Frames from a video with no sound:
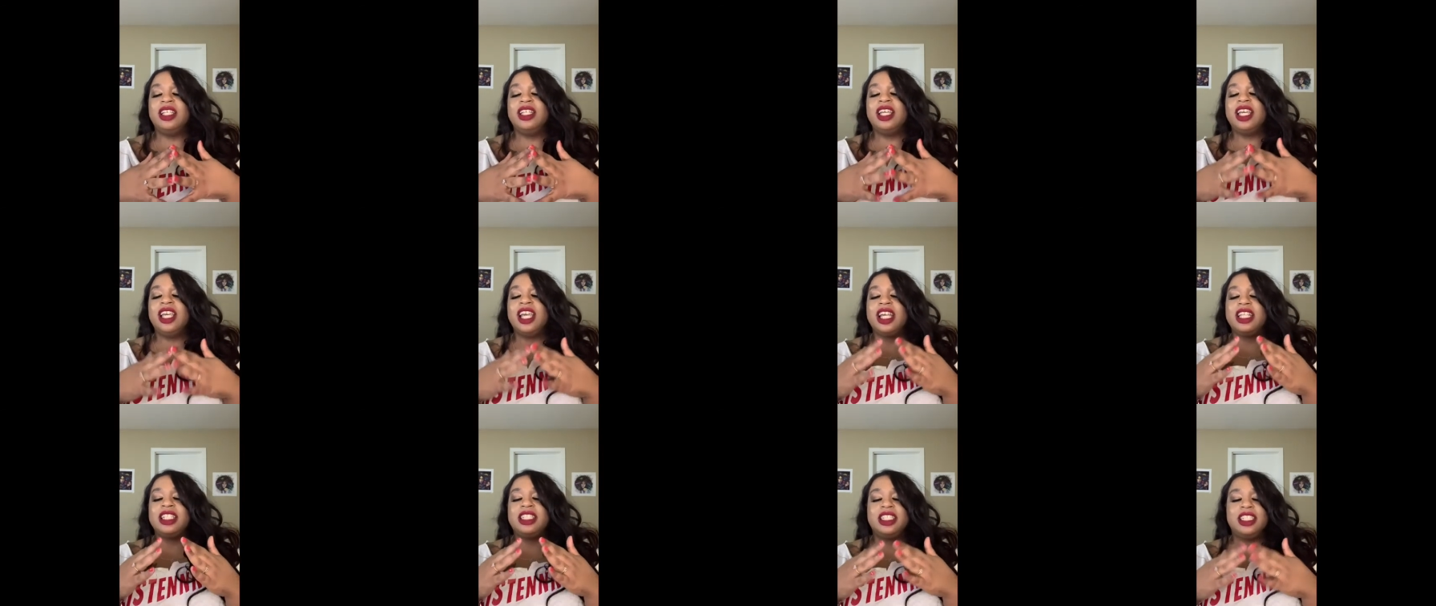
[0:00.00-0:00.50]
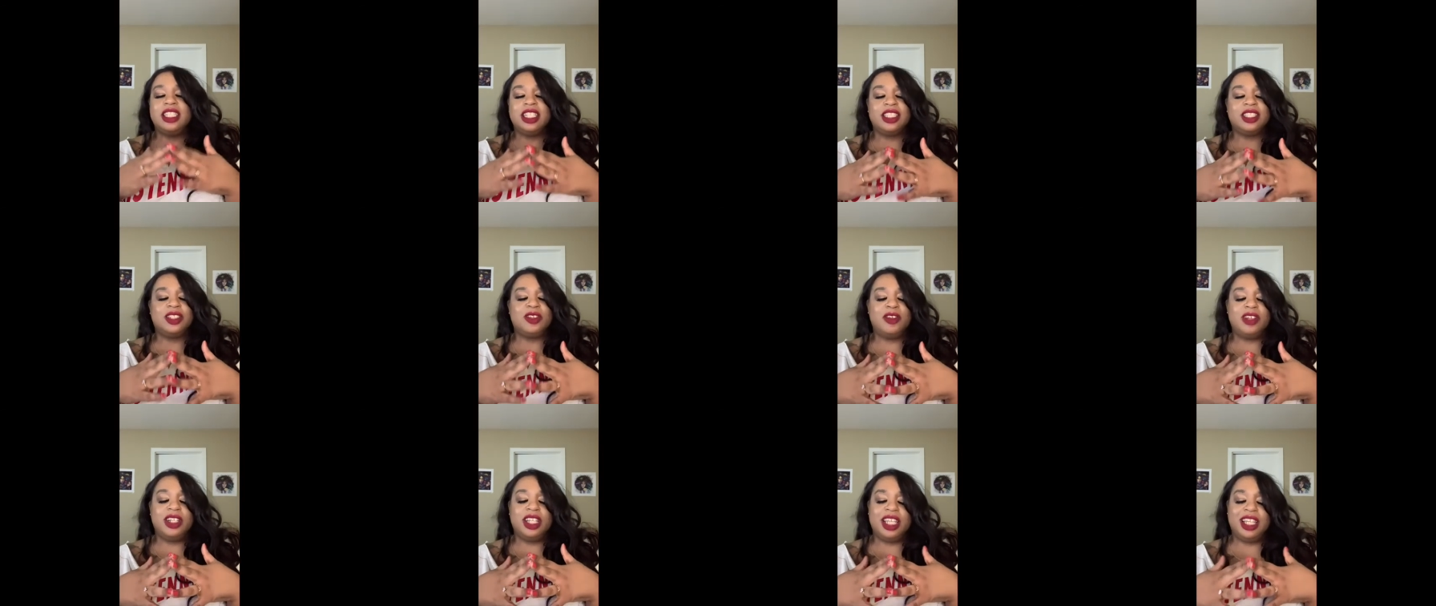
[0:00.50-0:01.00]
it's
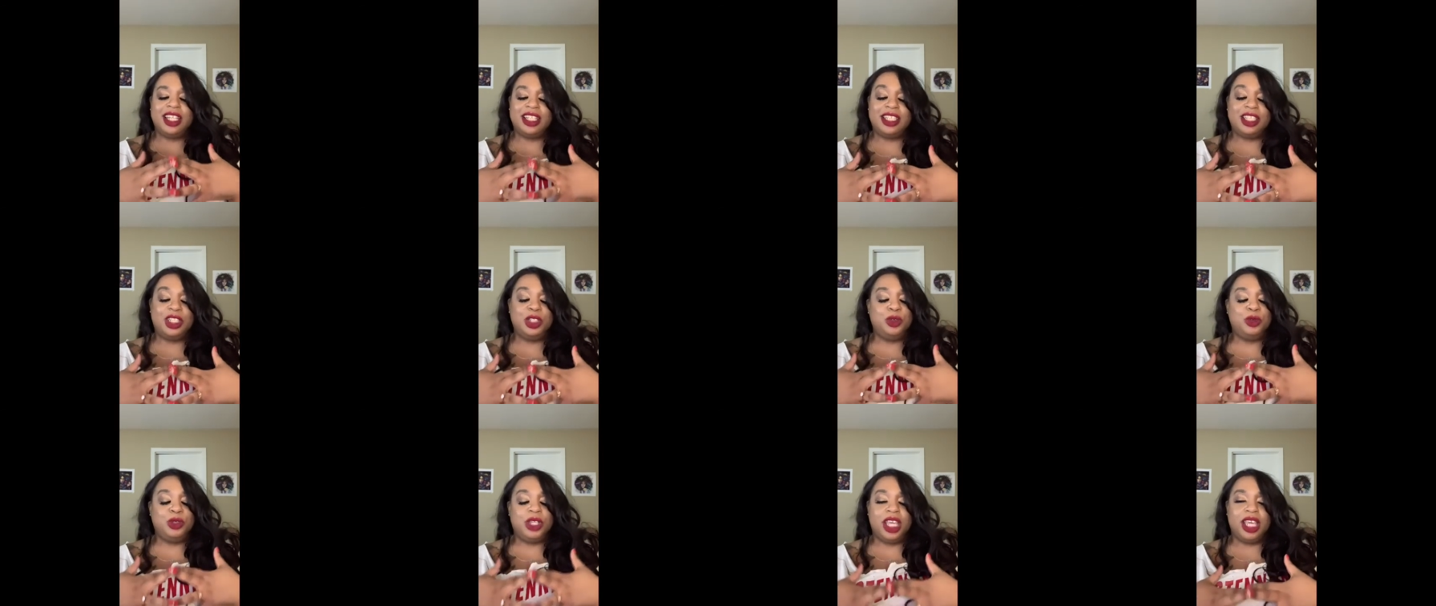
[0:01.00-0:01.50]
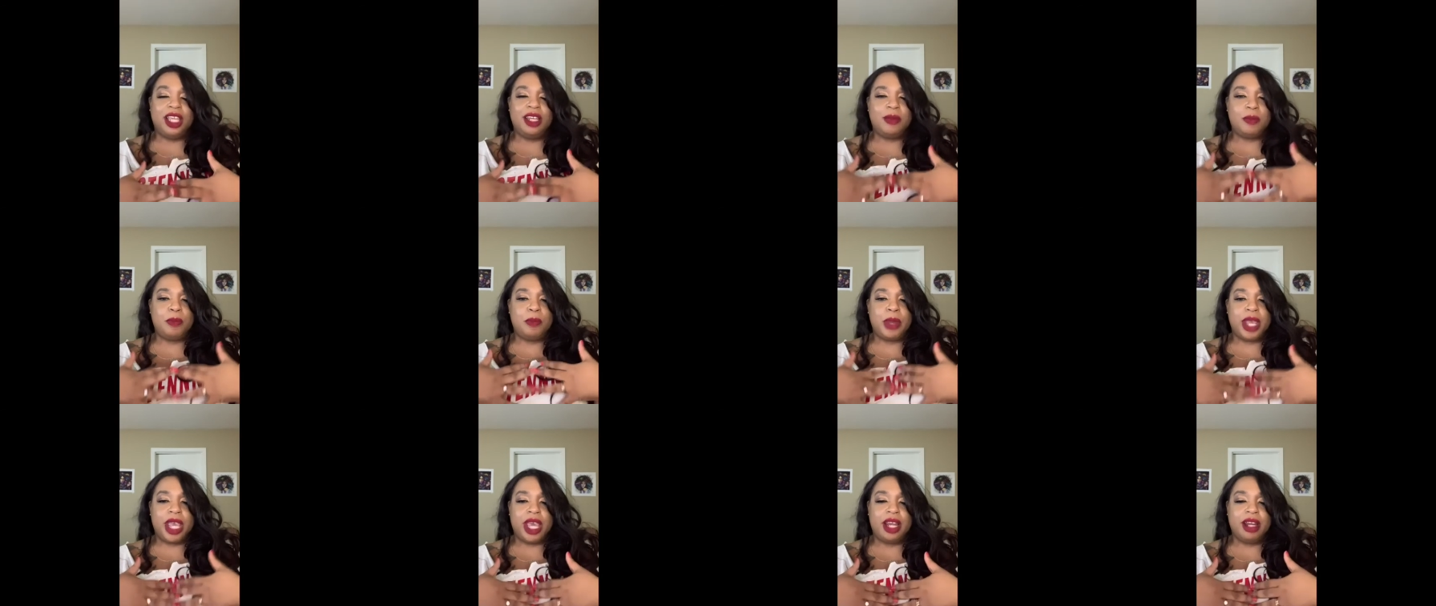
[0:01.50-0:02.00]
just going to get to
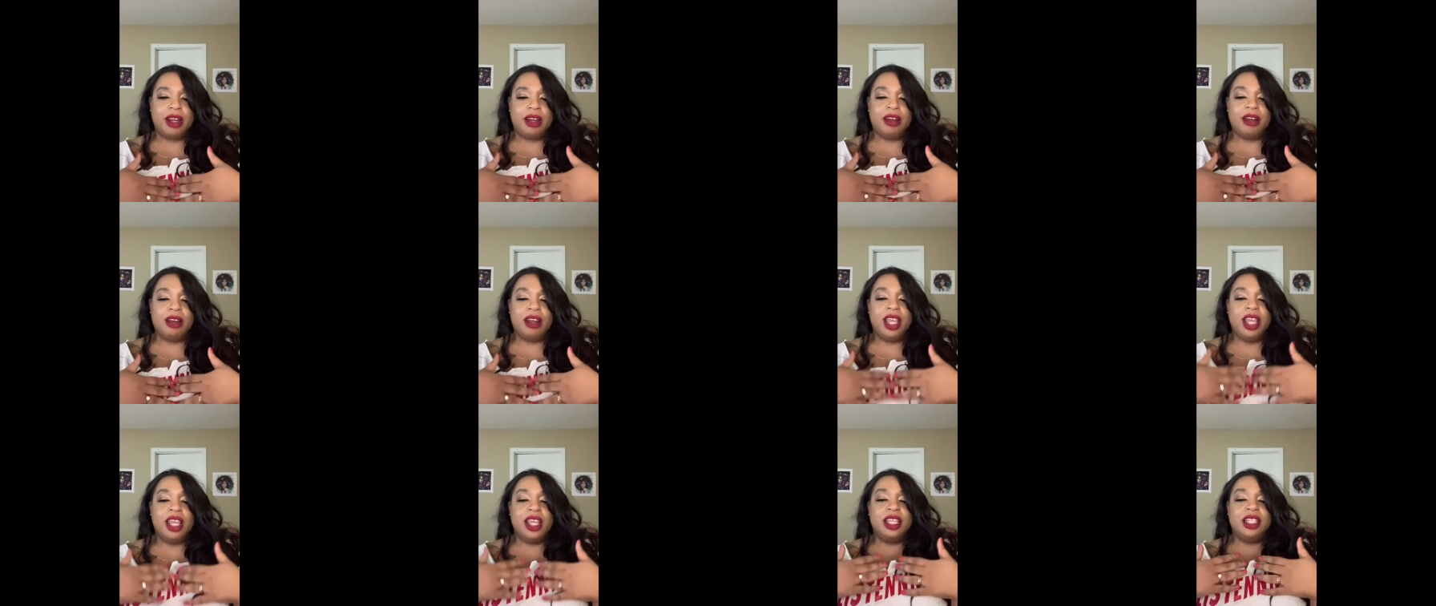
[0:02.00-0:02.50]
get better.